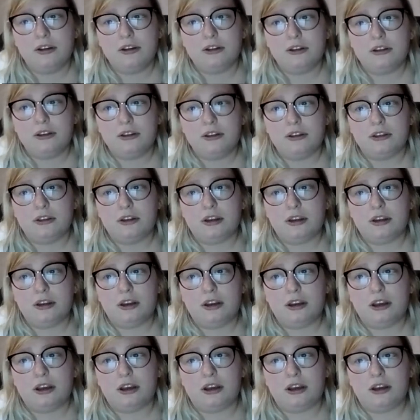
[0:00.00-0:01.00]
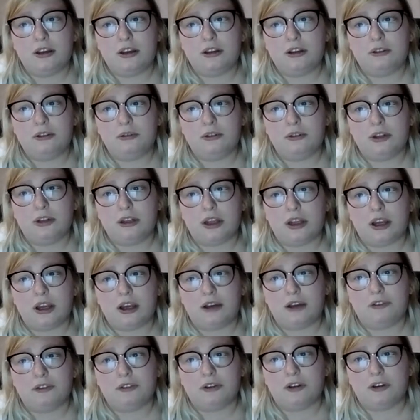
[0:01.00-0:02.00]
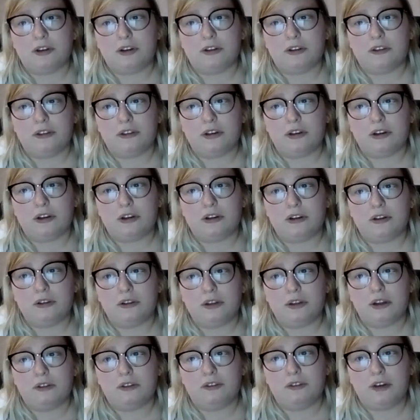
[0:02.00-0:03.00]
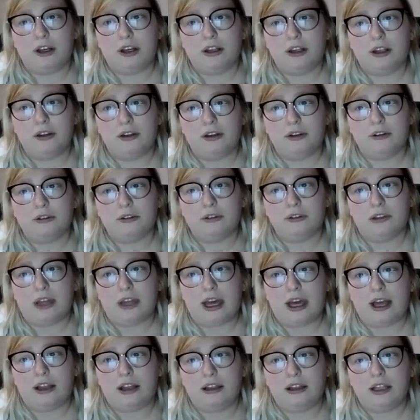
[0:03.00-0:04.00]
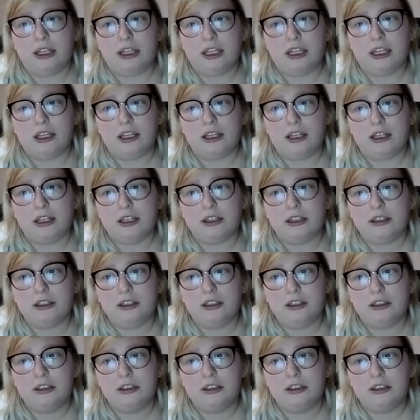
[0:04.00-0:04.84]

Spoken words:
And went after, so they followed that lead.